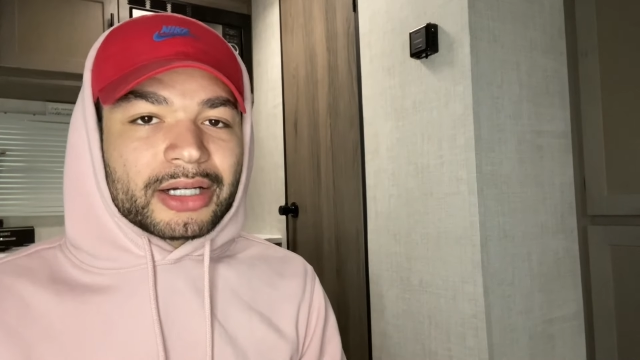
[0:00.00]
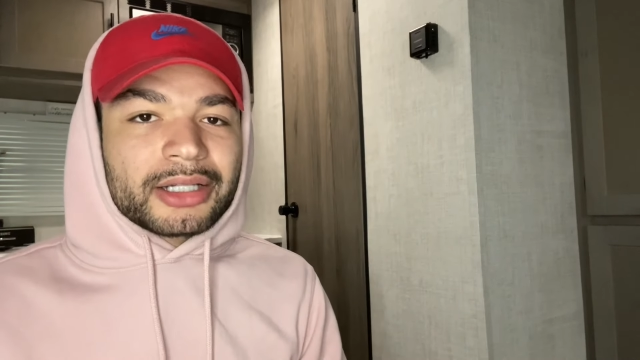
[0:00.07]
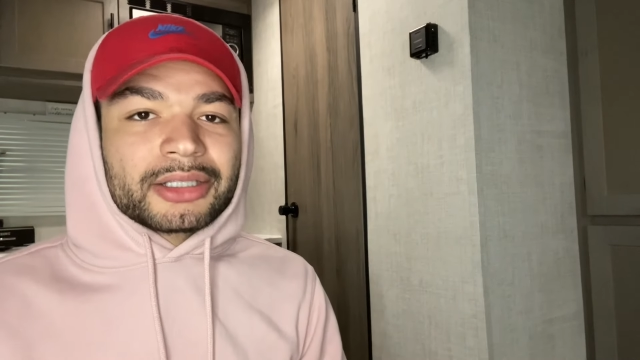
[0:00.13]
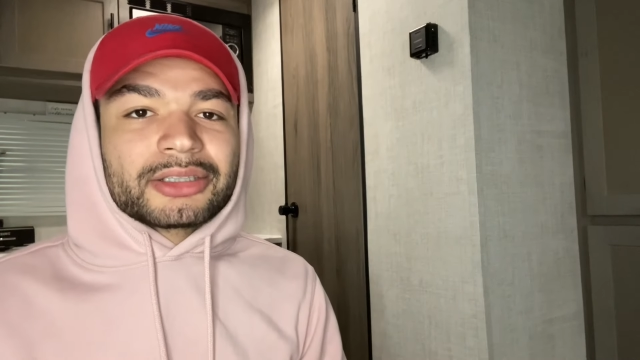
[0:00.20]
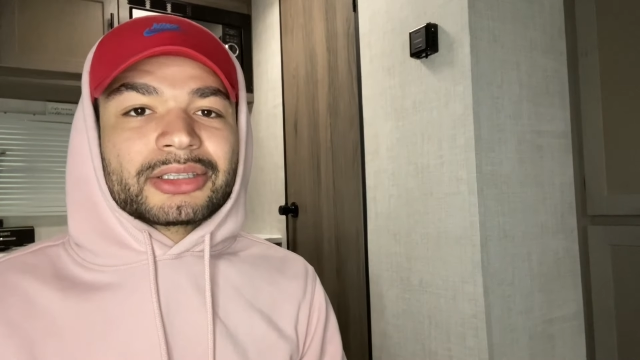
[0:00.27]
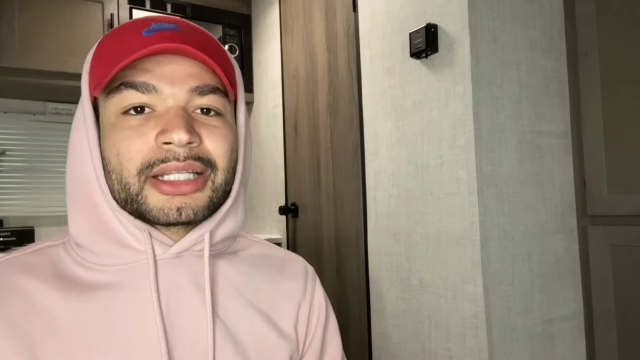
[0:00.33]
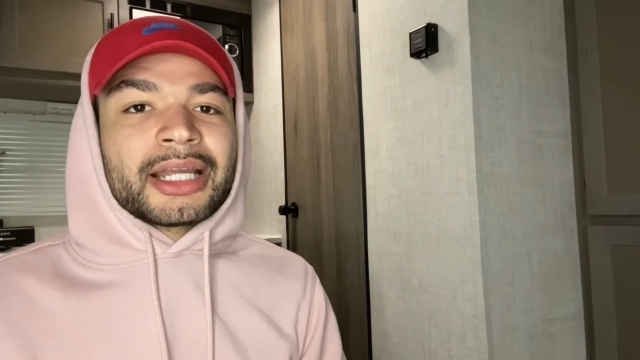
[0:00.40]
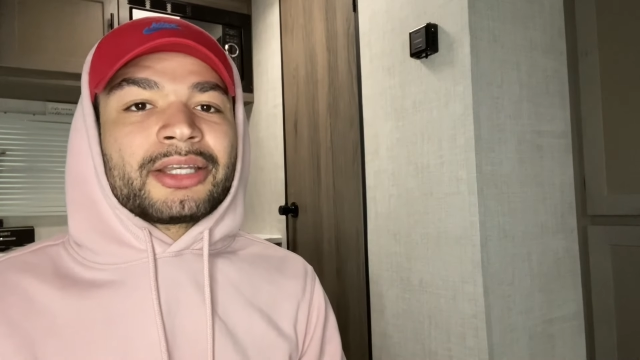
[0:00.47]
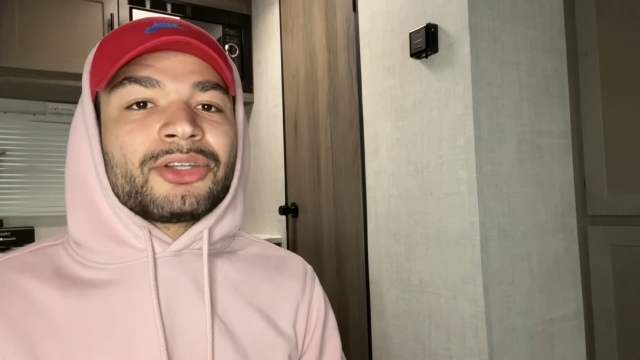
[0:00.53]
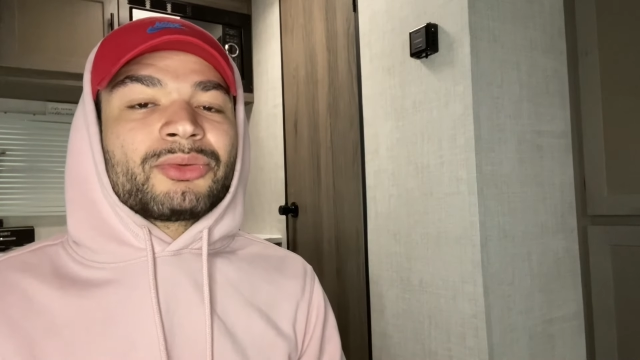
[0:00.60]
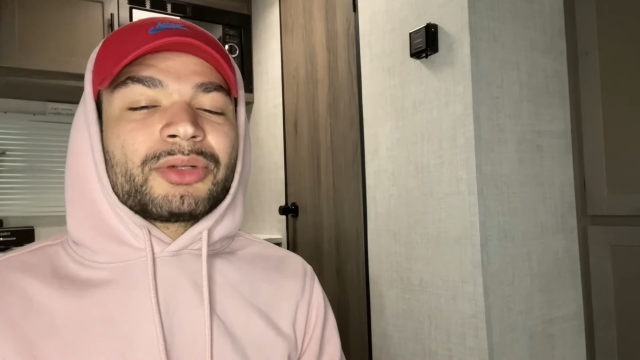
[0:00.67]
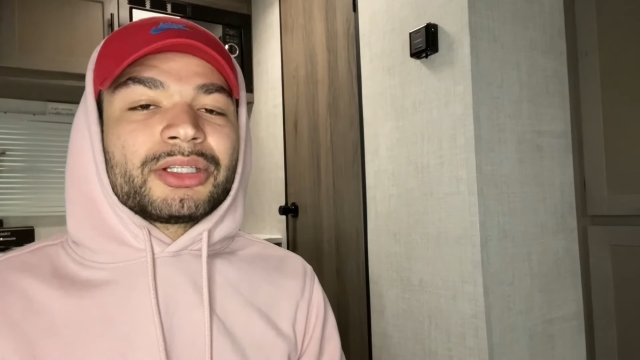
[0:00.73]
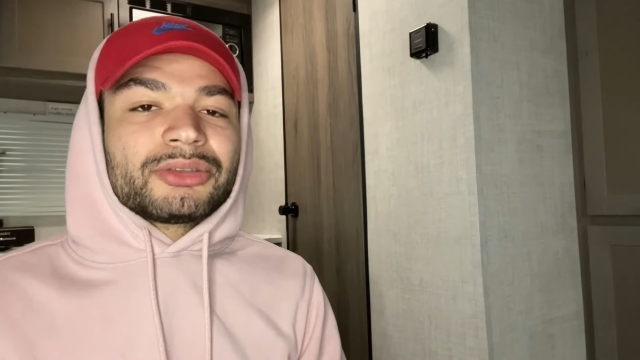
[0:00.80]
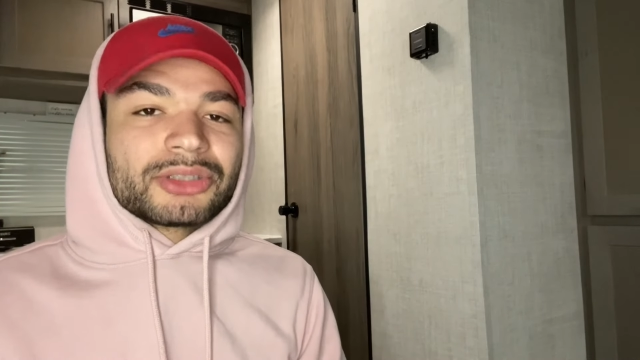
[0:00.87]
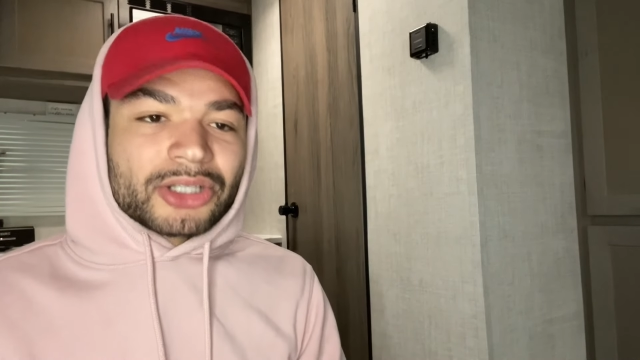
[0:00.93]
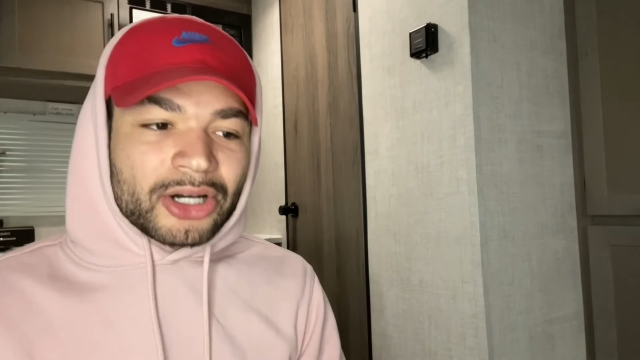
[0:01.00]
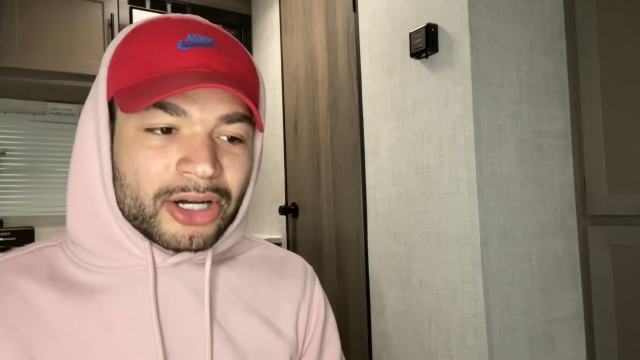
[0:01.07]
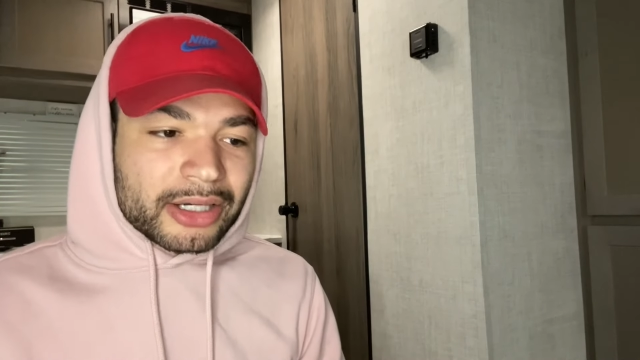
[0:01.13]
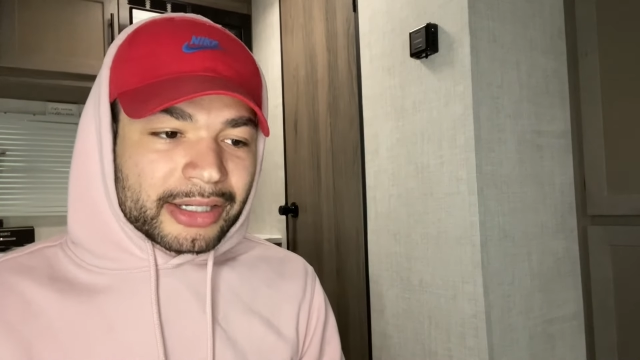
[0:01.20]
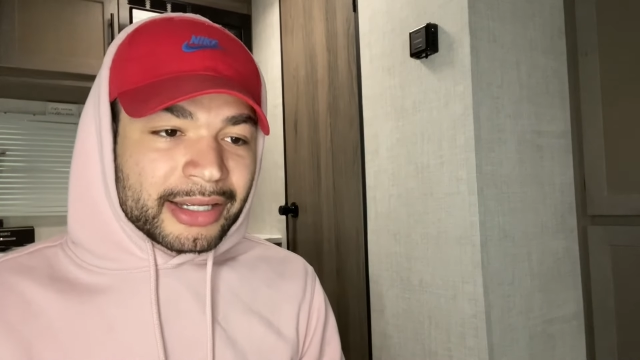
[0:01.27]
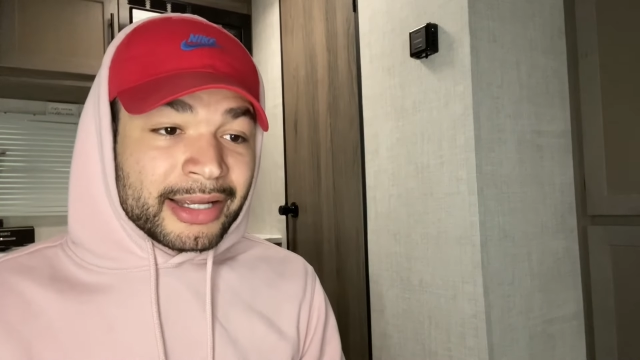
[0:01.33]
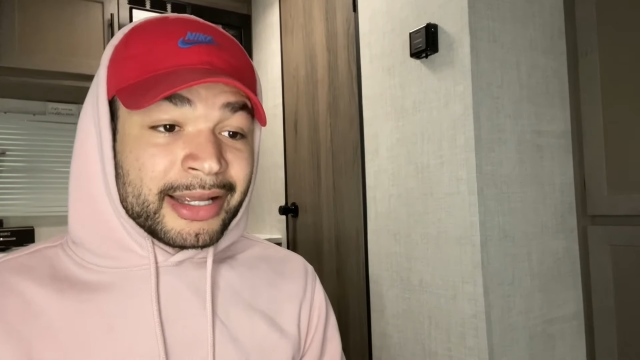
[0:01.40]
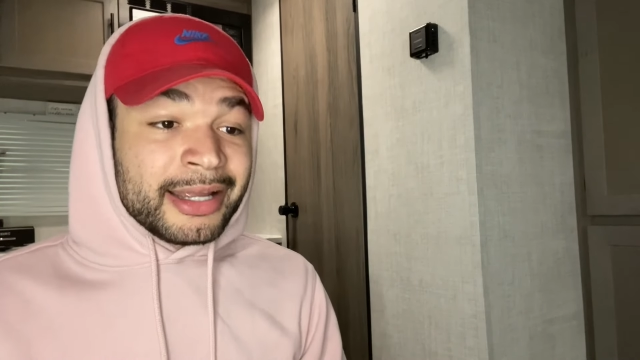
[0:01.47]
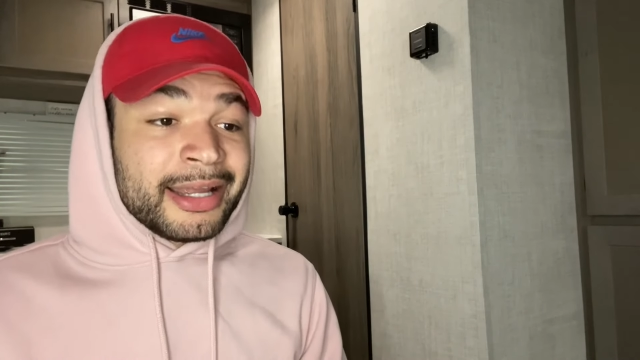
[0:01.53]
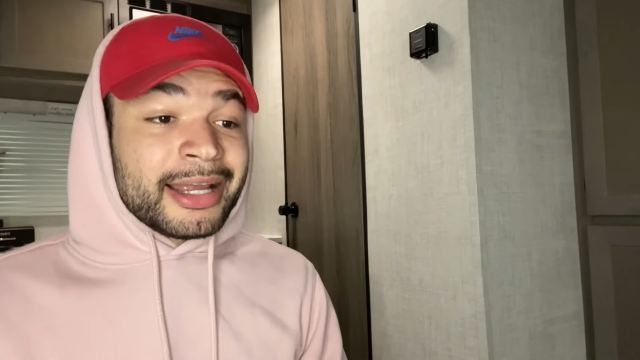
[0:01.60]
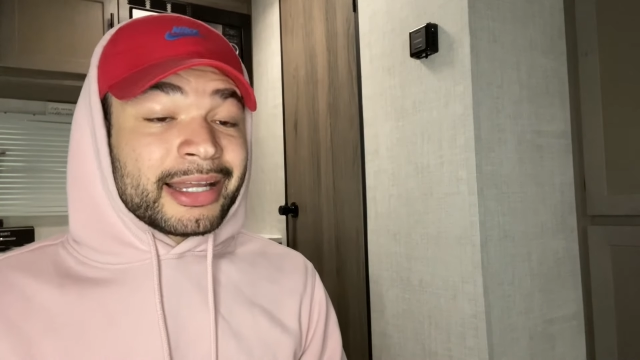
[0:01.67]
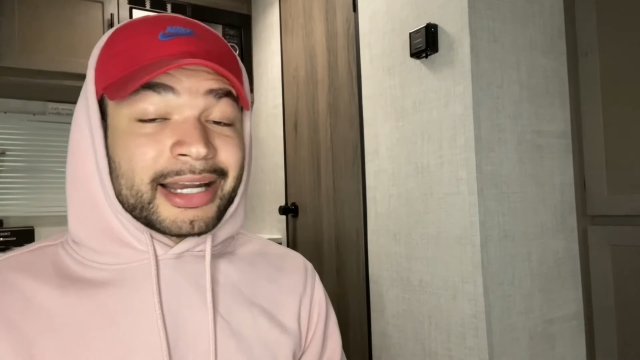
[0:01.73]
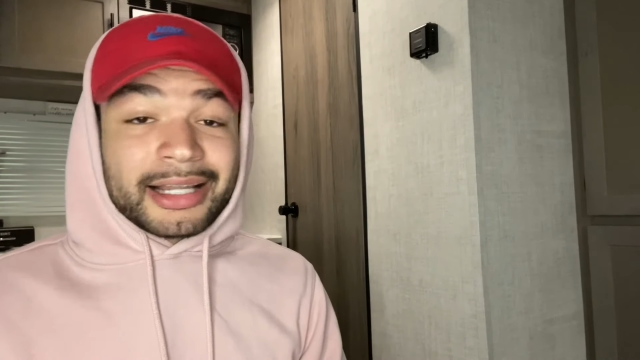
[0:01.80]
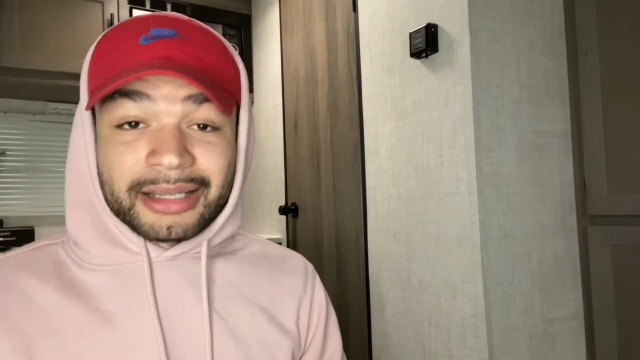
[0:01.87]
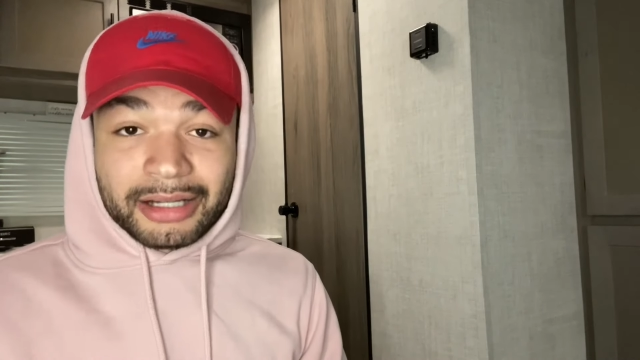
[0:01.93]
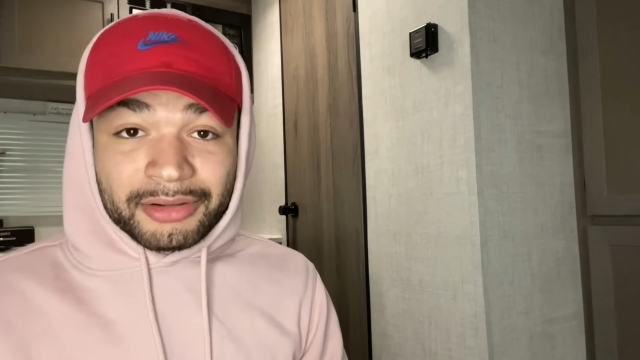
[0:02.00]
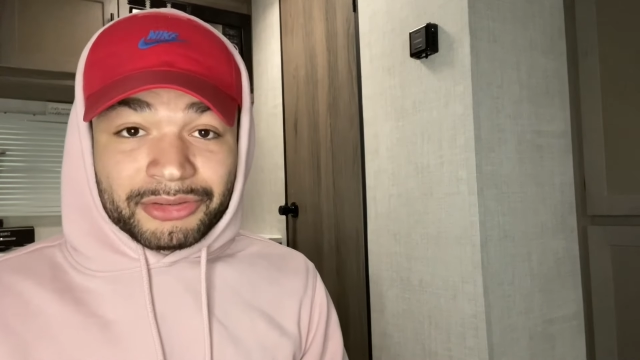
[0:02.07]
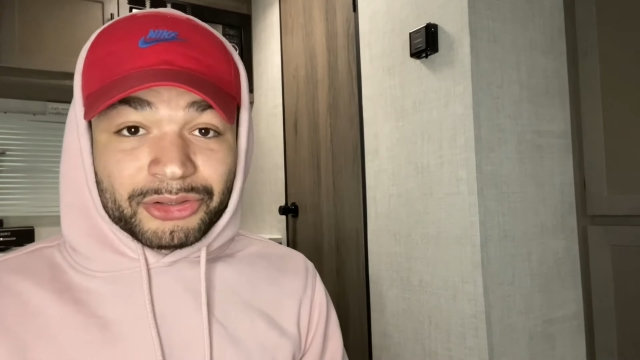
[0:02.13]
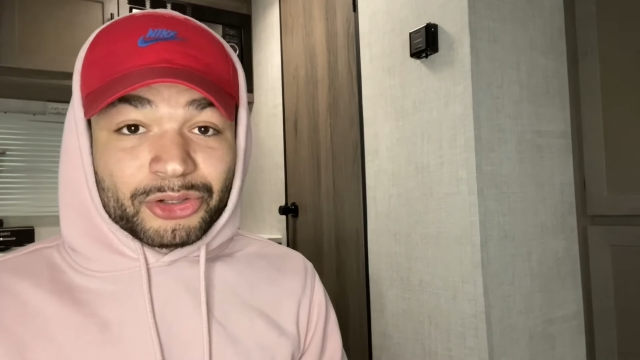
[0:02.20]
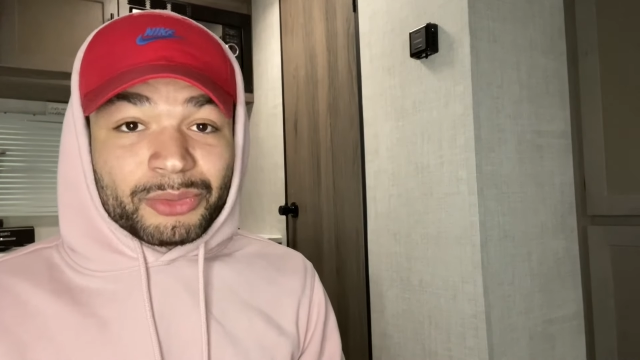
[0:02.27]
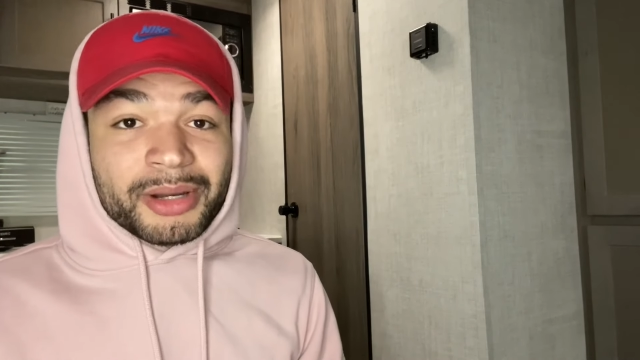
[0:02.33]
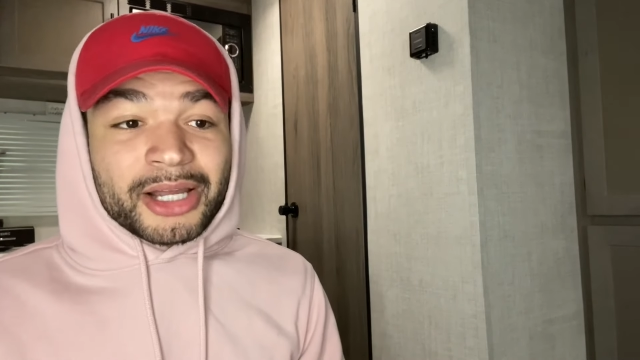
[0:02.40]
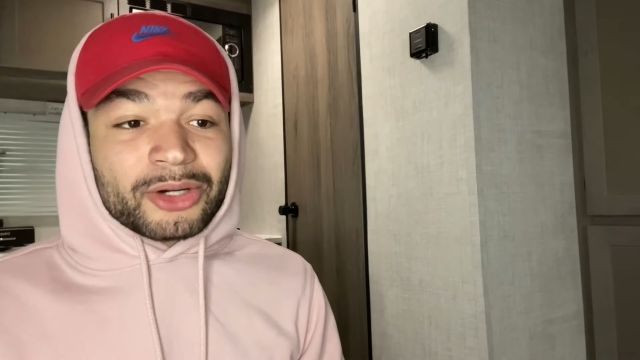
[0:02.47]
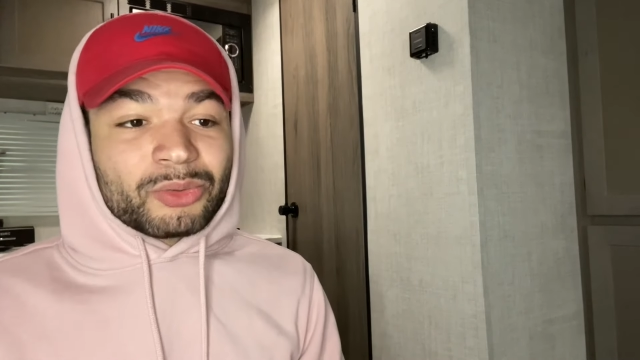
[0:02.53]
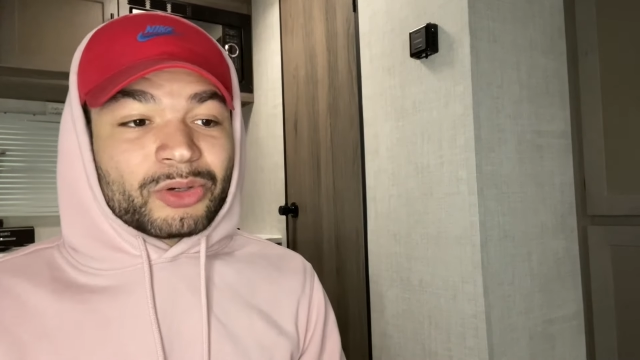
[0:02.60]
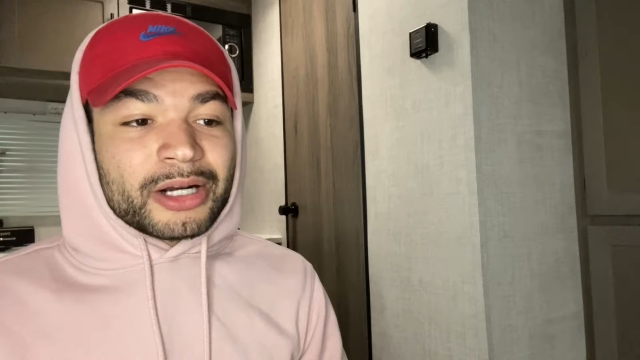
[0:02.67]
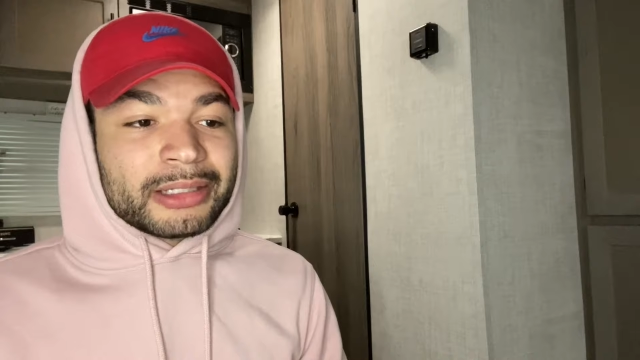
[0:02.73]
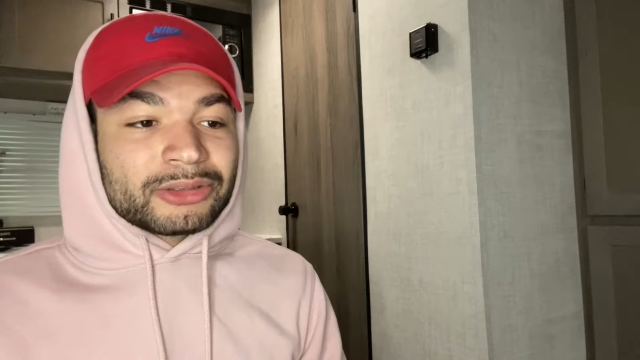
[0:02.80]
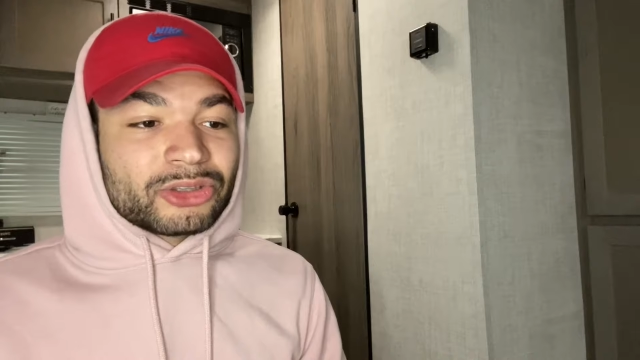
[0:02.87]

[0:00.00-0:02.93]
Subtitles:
understand you when you talk, and I love you no matter what.